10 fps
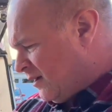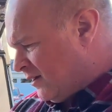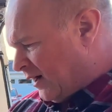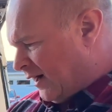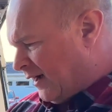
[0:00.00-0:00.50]

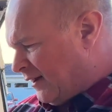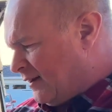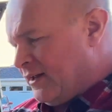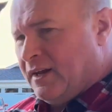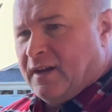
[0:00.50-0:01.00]

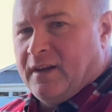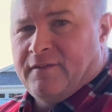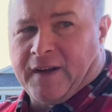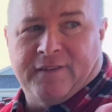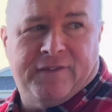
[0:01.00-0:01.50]
If
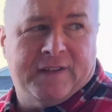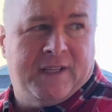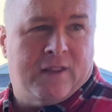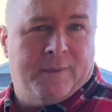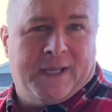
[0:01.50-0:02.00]
I could fit the
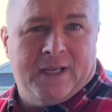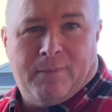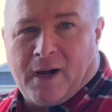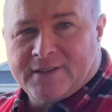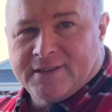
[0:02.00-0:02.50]
other Makita
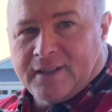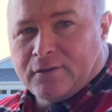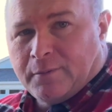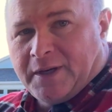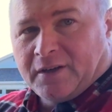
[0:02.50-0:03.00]
boxes, I'd throw
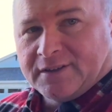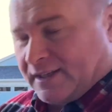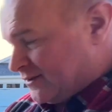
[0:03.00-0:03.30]
them in here because that's